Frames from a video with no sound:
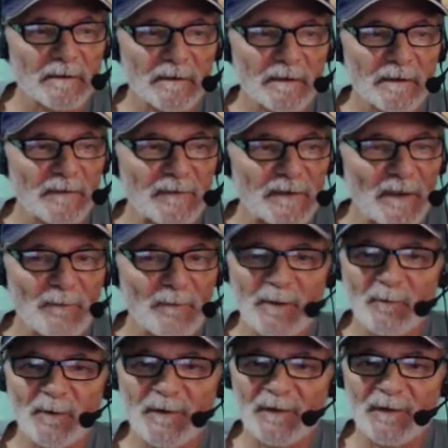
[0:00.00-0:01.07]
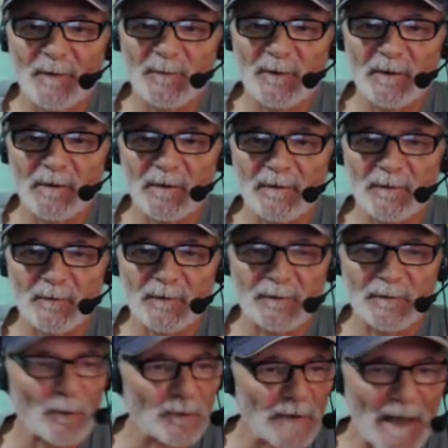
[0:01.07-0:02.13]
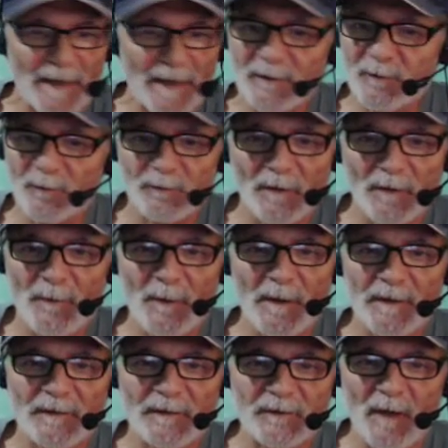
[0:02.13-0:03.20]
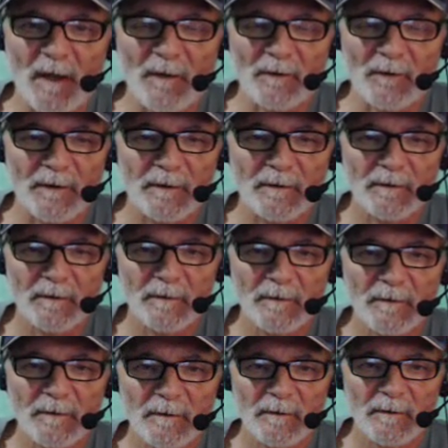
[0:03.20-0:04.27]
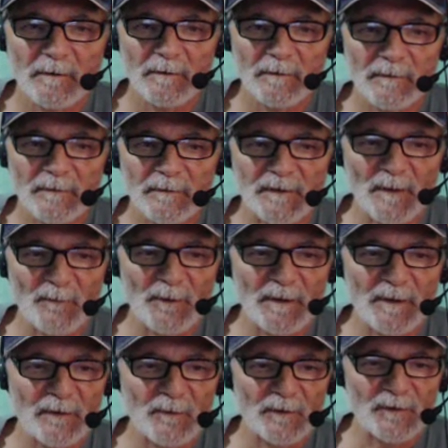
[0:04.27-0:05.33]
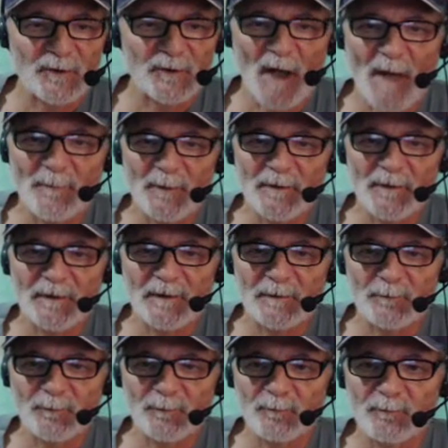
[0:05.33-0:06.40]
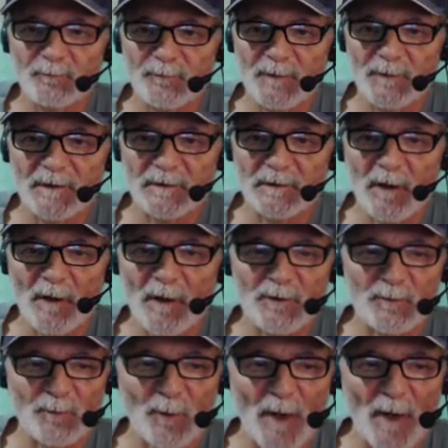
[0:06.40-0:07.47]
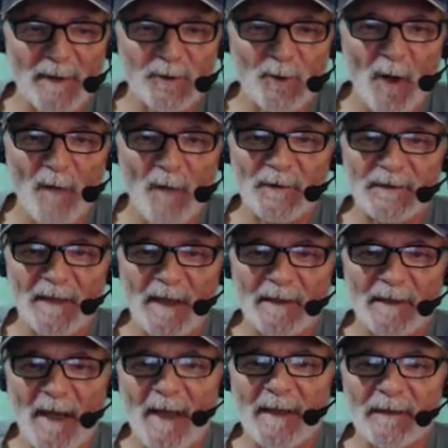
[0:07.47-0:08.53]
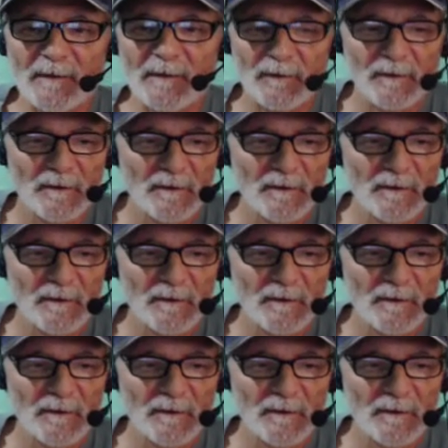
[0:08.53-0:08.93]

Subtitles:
if somebody was up there, because there was no lights, no nothing. It's dark. Somebody was chopping this large branch off at that height.